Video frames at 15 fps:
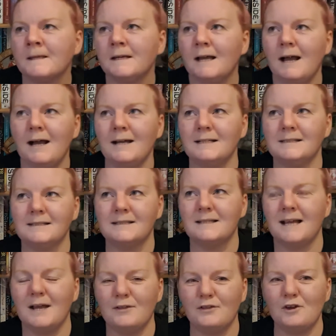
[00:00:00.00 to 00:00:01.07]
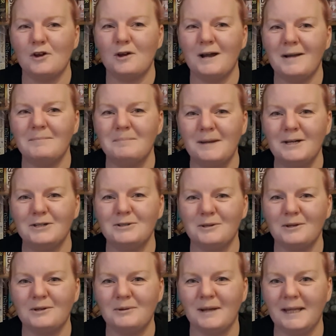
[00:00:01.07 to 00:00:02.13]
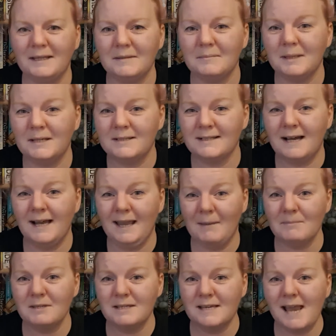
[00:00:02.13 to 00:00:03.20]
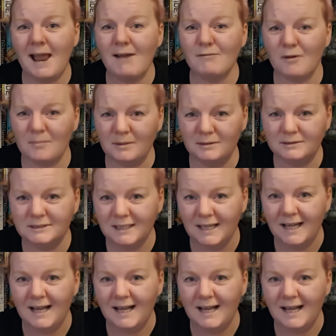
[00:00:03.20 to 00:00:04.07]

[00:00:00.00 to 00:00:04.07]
and I thought I'd better do it quick because I am terrible